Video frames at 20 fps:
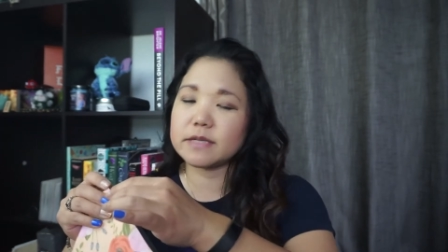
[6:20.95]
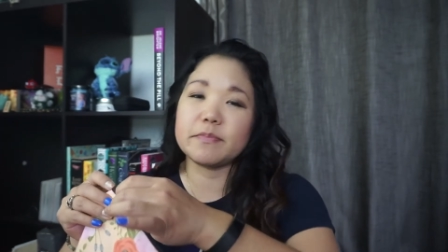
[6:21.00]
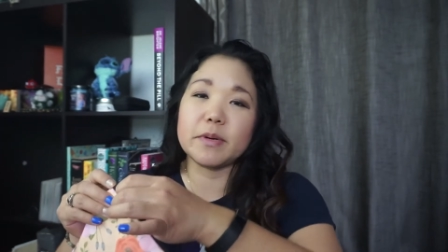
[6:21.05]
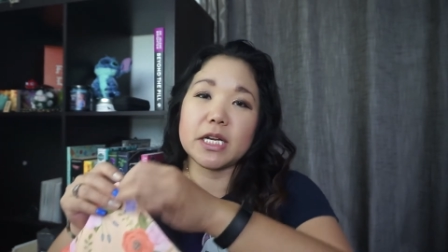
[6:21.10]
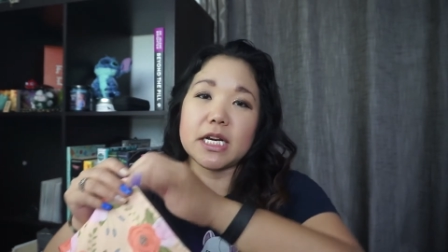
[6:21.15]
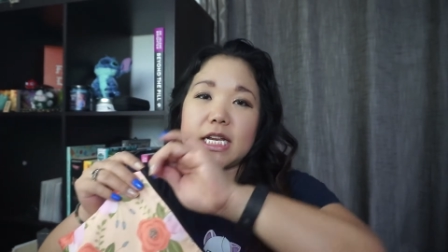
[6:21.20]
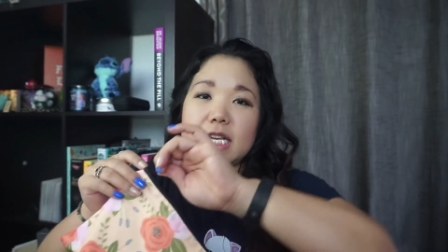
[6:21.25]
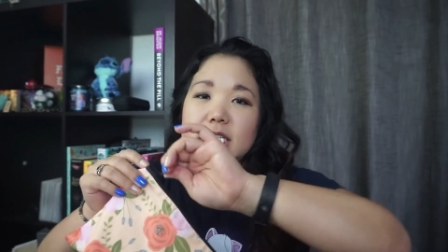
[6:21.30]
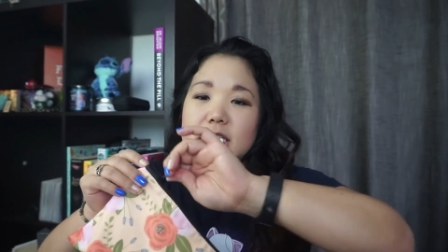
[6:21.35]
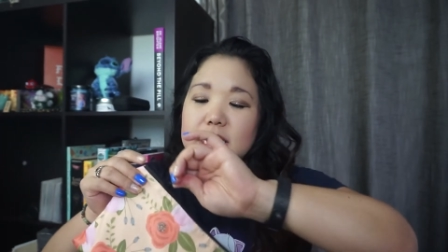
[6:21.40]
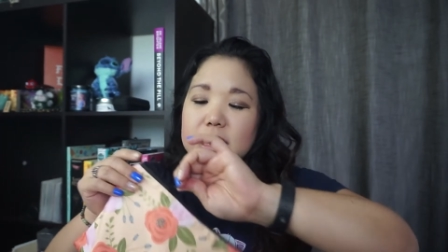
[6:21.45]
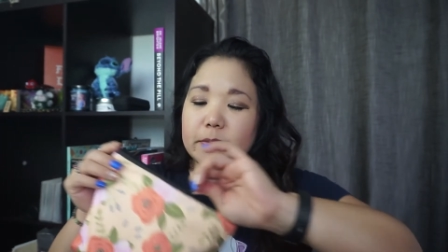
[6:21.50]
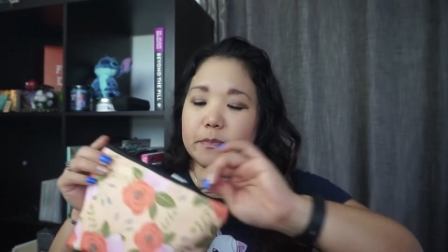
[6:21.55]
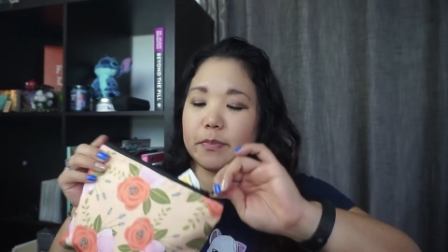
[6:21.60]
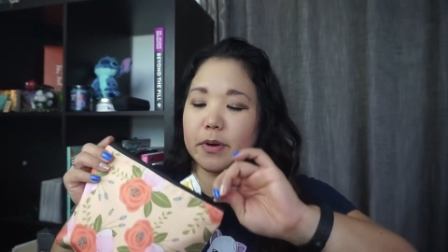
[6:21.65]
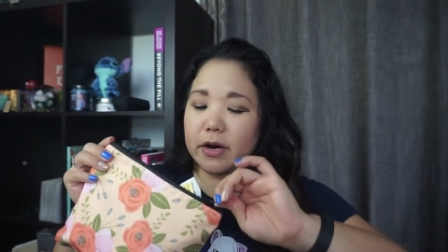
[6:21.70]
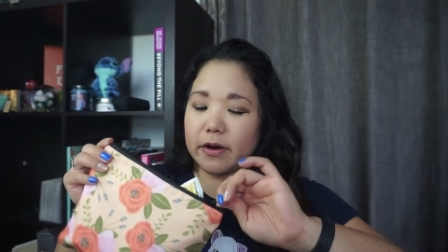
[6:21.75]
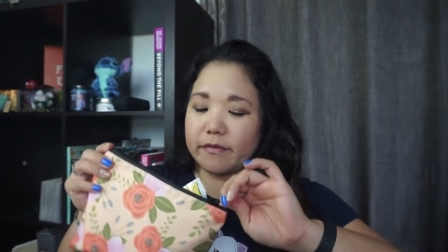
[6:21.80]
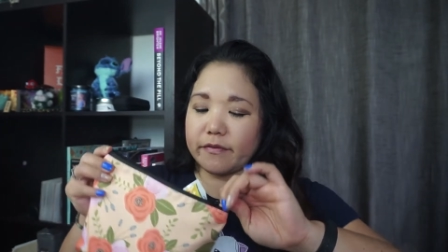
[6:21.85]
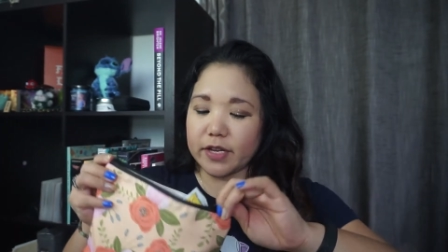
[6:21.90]
but it's the
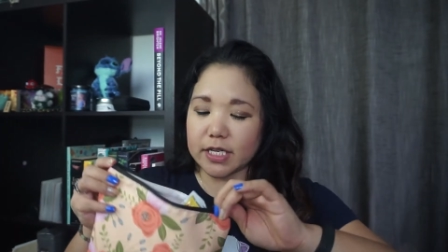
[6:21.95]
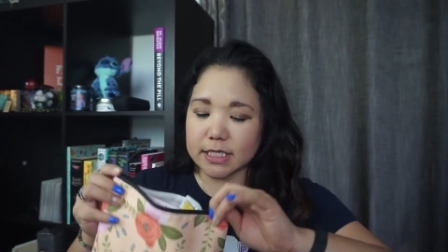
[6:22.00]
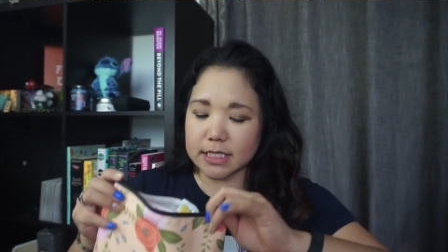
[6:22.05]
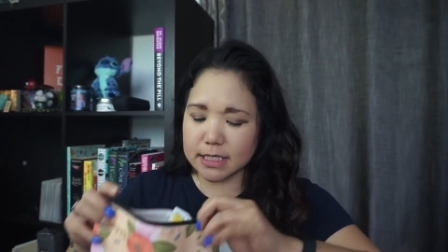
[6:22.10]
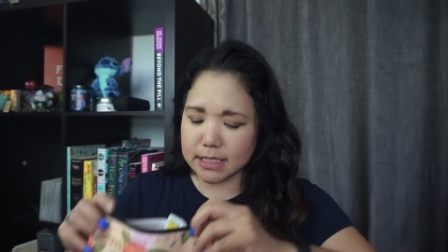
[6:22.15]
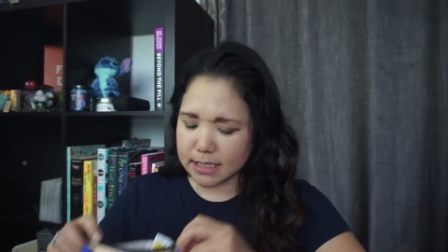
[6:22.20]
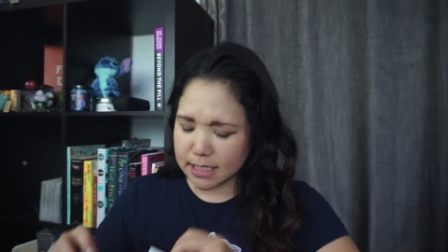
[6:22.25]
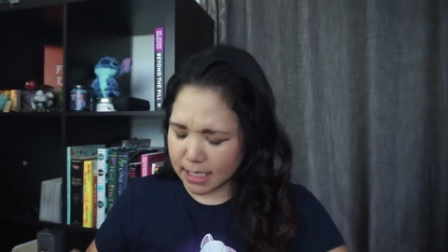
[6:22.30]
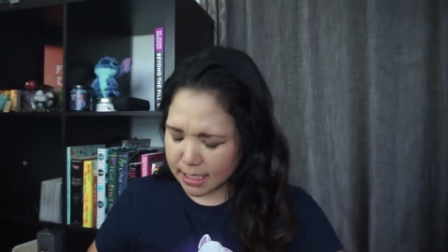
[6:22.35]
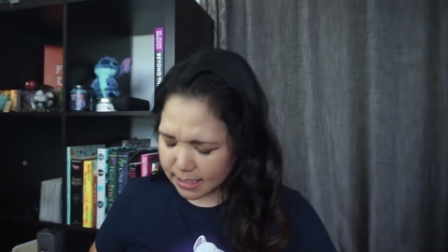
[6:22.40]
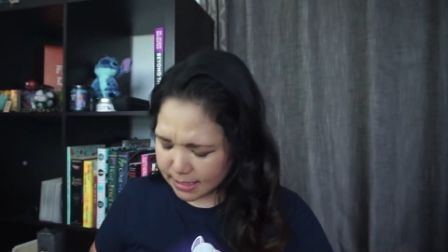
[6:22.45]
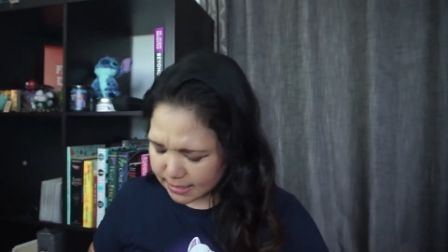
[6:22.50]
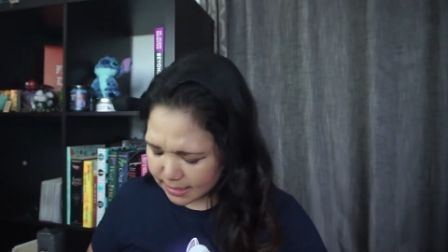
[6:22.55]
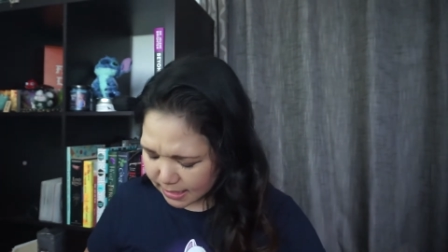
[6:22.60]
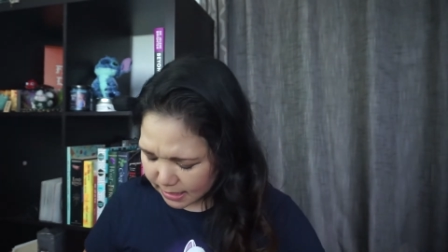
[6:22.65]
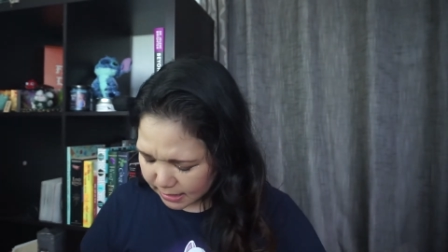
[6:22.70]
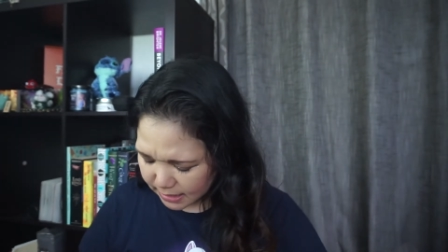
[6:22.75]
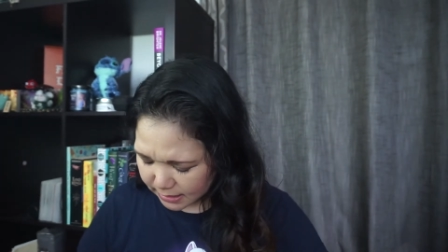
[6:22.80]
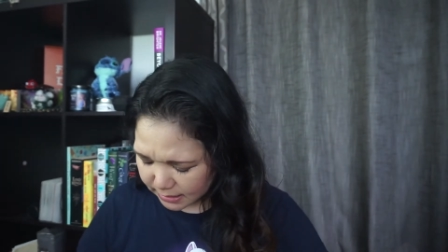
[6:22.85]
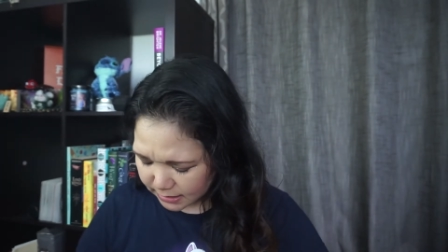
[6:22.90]
perfect size
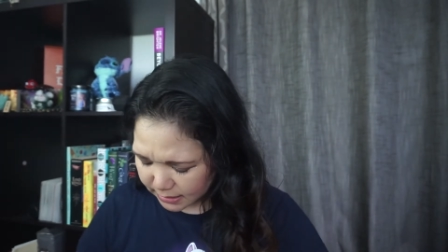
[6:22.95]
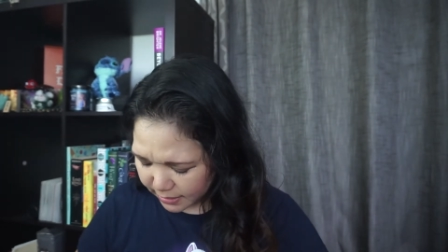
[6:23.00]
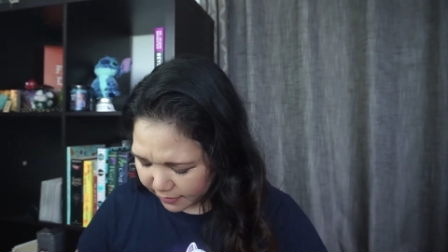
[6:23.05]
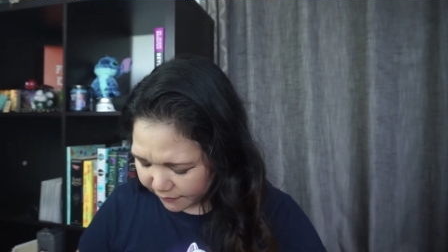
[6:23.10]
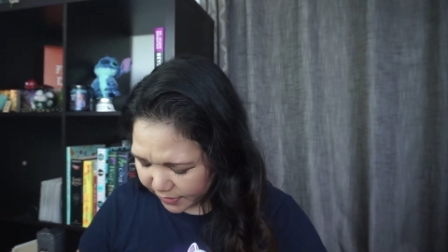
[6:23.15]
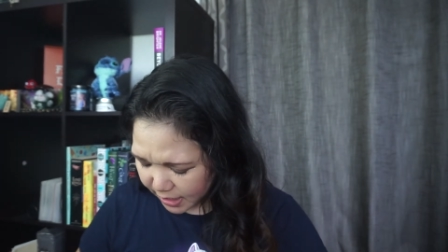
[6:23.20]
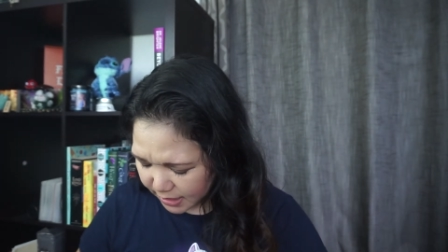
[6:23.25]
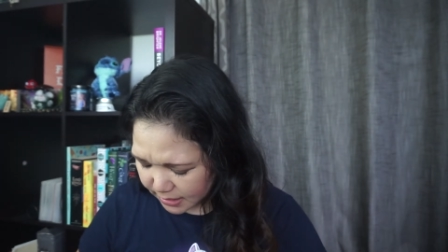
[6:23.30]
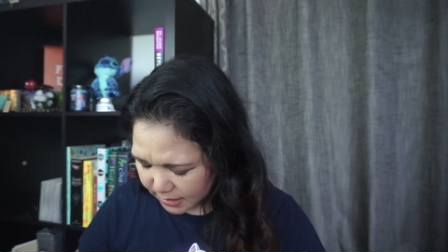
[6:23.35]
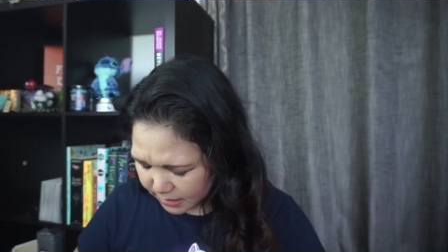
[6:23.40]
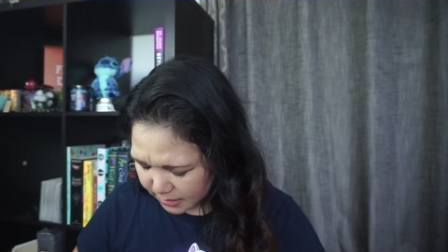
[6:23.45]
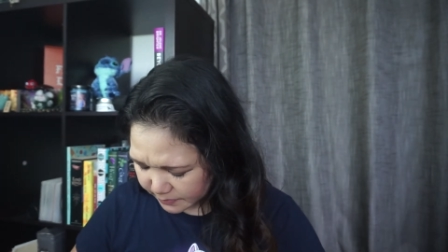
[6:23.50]
and I love it.